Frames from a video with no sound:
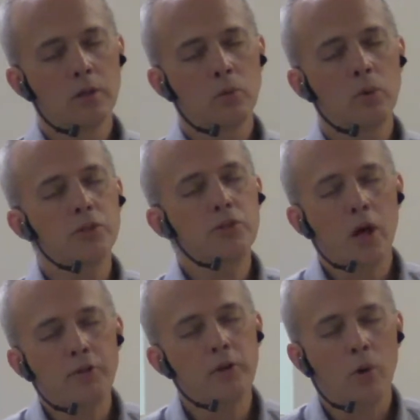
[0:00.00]
Well, there's
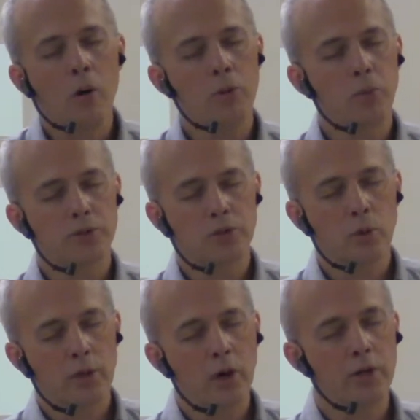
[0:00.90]
nothing wrong with what's
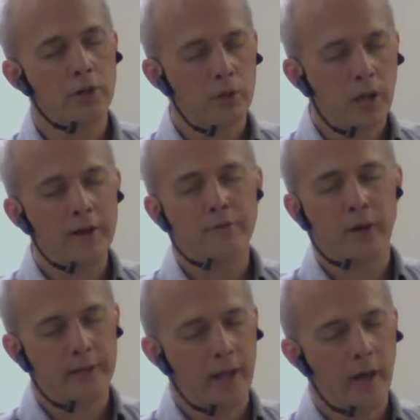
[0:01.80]
going on in your life
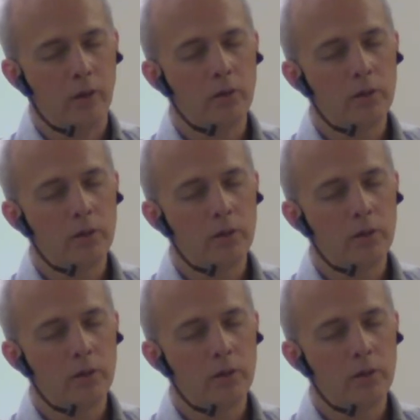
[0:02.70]
right now.